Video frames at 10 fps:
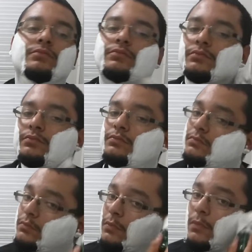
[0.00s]

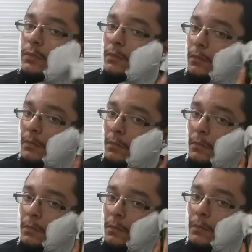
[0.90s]

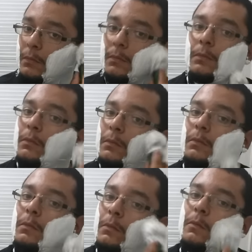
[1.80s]

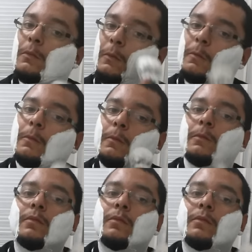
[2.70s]
(no one is talking)